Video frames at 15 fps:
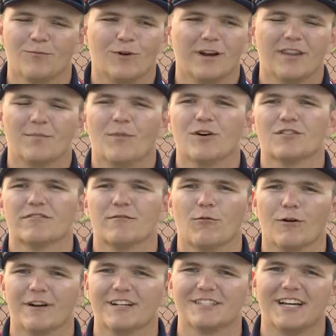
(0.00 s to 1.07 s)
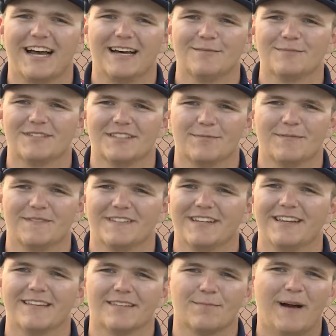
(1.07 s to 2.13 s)
one of the most rewarding jobs to
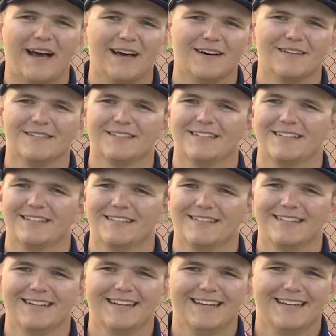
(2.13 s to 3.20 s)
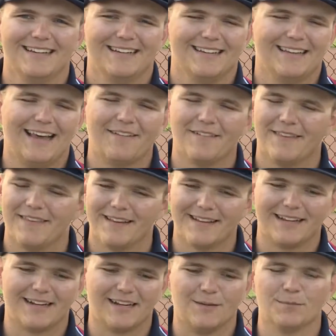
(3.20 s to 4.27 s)
see the smiles and
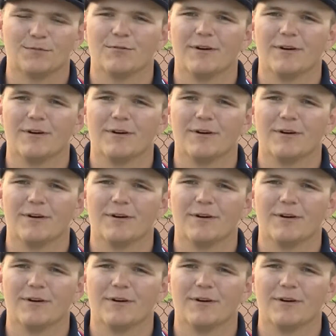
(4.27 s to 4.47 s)
everything that comes